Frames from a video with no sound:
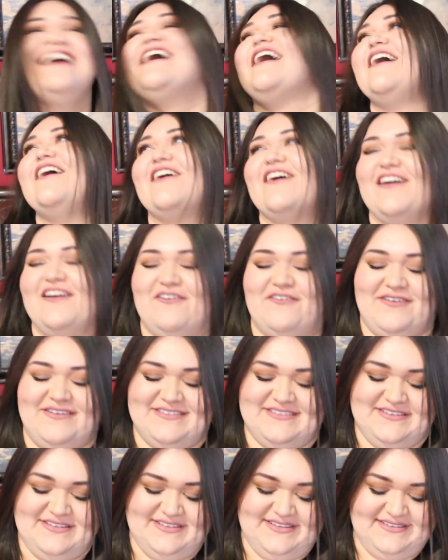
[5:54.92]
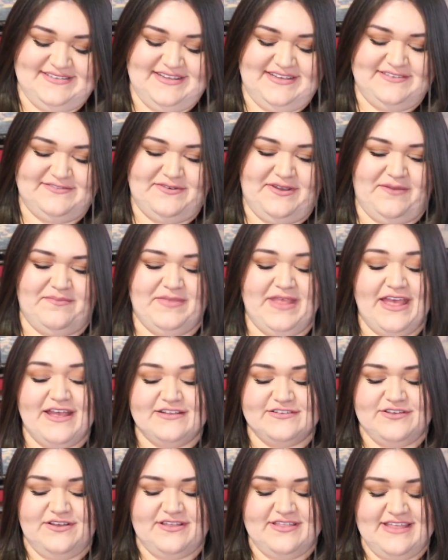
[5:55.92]
I always do this, I swear.
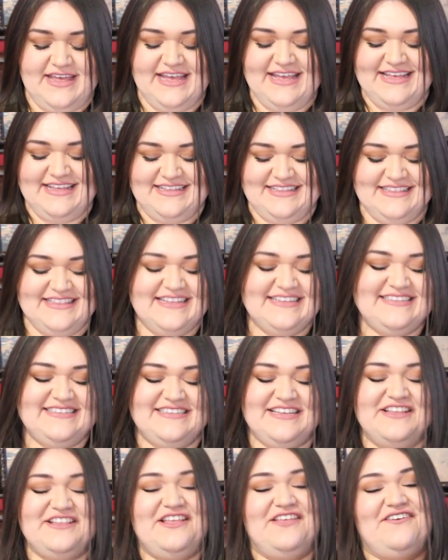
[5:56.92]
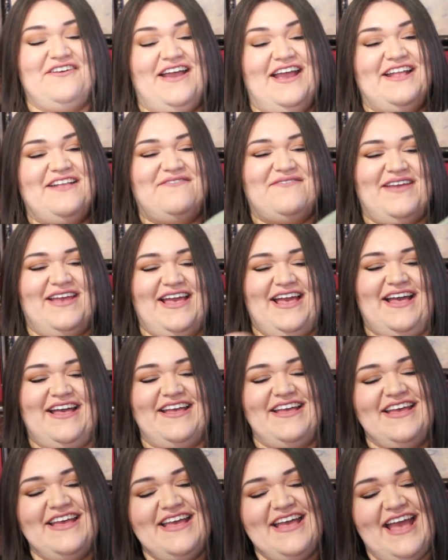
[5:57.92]
So this is another item I
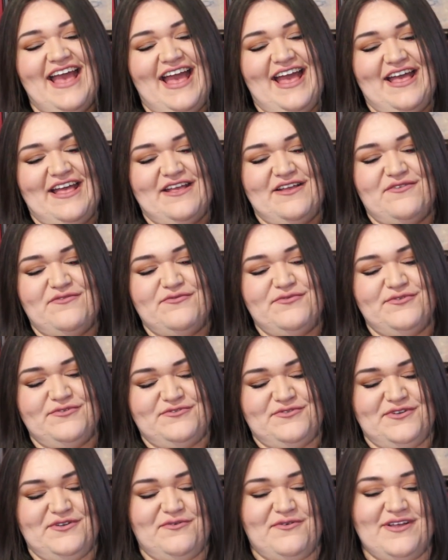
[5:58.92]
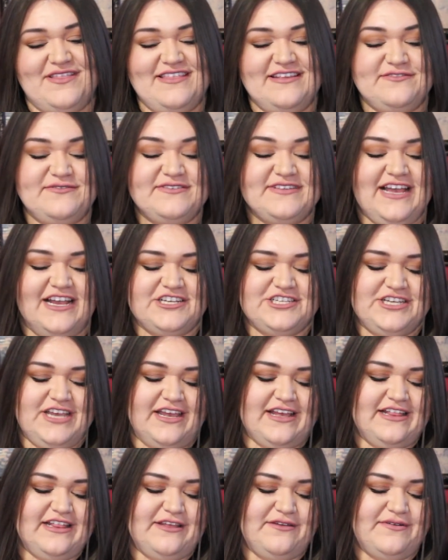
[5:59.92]
got at Rue 21. This was actually
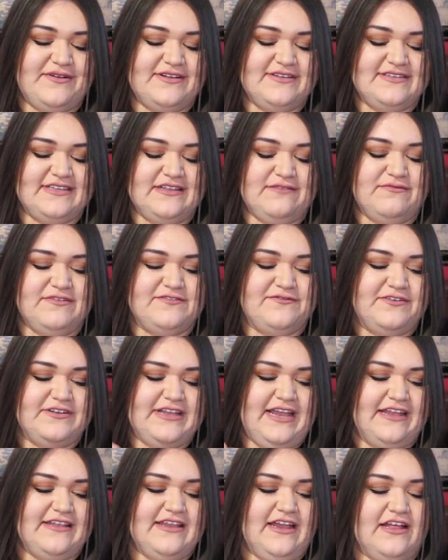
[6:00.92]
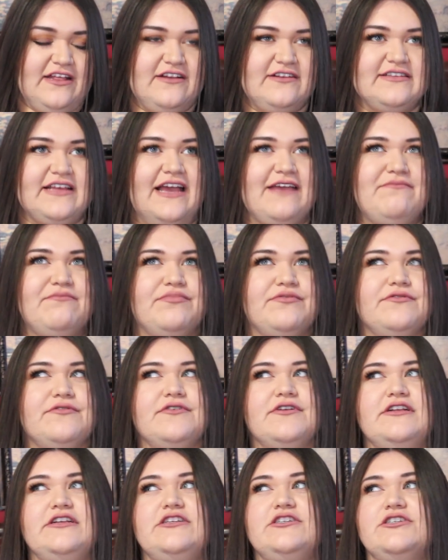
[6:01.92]
on clearance and it was for $9. I'm
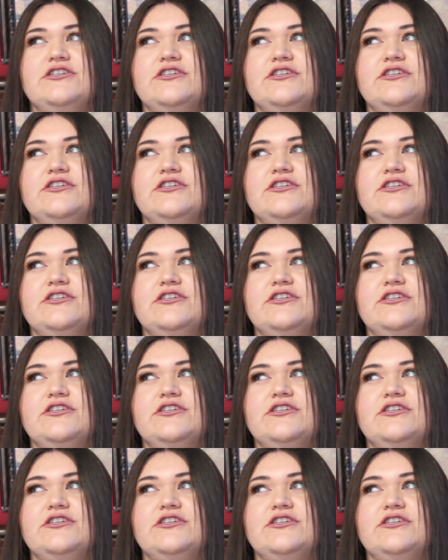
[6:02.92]
pretty